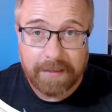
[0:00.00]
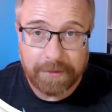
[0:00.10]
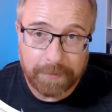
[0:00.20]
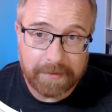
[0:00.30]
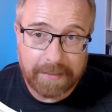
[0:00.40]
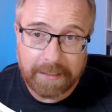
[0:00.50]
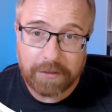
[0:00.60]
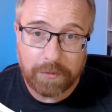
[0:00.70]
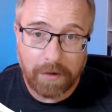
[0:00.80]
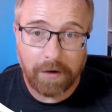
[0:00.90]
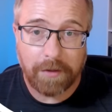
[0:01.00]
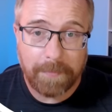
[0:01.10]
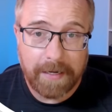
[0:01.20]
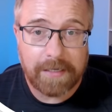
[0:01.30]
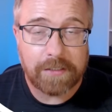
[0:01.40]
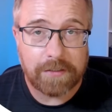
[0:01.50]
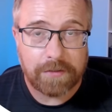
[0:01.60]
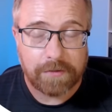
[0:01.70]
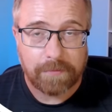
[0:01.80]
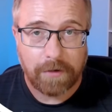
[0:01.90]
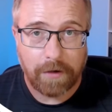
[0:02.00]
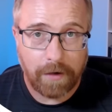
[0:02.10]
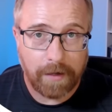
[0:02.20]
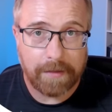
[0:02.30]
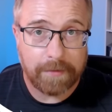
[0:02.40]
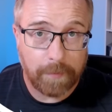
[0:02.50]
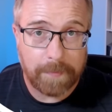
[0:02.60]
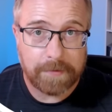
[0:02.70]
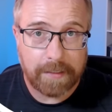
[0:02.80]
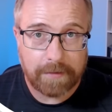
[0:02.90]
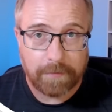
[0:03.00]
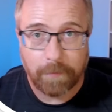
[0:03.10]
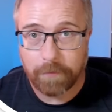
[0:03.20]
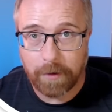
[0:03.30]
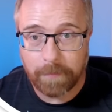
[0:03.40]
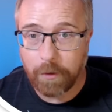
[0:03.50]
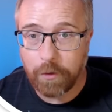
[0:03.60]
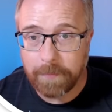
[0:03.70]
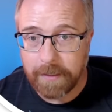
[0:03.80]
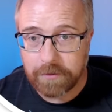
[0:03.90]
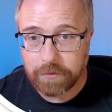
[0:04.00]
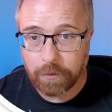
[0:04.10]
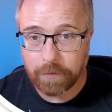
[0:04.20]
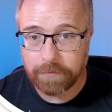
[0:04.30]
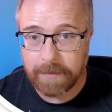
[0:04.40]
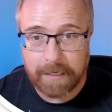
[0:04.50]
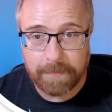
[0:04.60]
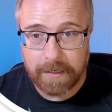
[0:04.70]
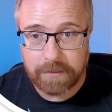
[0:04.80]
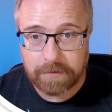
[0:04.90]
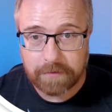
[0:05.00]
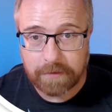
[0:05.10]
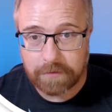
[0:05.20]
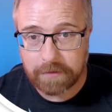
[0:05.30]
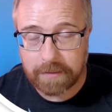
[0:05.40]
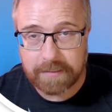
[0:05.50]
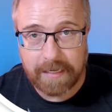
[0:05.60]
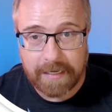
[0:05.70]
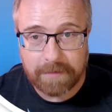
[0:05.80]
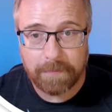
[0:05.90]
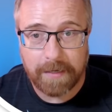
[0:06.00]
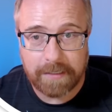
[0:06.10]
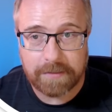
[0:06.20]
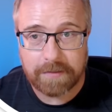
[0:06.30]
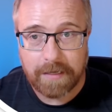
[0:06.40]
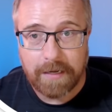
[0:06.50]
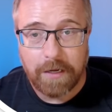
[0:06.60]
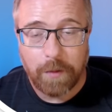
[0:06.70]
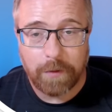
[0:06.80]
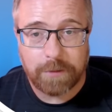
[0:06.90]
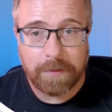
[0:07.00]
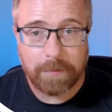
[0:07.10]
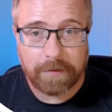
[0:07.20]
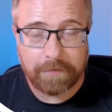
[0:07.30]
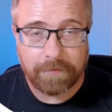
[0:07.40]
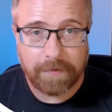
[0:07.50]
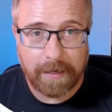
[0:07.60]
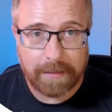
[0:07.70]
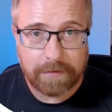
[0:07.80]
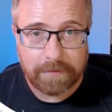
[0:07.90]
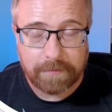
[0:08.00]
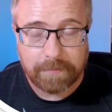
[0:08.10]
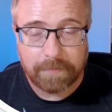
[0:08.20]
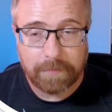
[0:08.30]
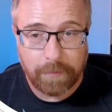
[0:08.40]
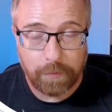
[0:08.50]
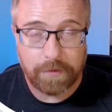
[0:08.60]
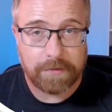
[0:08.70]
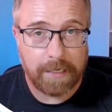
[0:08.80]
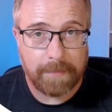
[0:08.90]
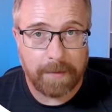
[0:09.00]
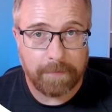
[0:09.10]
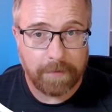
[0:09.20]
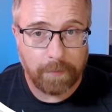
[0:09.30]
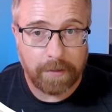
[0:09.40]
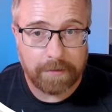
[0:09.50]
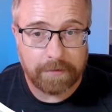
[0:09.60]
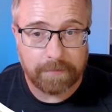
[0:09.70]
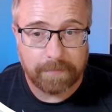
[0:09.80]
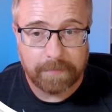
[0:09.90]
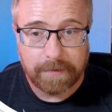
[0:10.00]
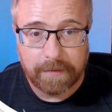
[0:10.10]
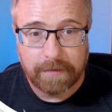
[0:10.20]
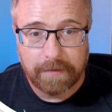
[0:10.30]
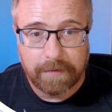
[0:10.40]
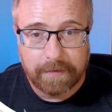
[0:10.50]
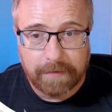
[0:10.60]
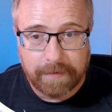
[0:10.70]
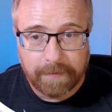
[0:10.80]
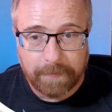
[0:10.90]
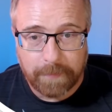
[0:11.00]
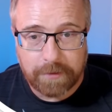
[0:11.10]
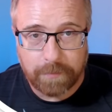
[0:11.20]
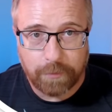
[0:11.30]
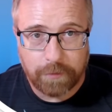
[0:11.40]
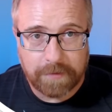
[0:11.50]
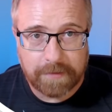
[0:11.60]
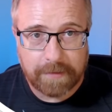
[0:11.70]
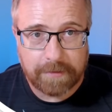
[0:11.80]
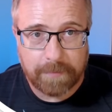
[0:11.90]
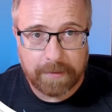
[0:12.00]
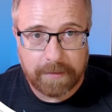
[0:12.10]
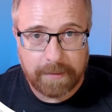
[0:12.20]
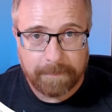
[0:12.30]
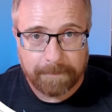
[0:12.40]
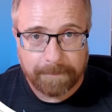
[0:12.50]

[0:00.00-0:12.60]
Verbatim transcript: don't link to all the pages on the website from the homepage or from any page. There's lots of hidden pages which people can find through the sitemap if they wanted to which improves accessibility.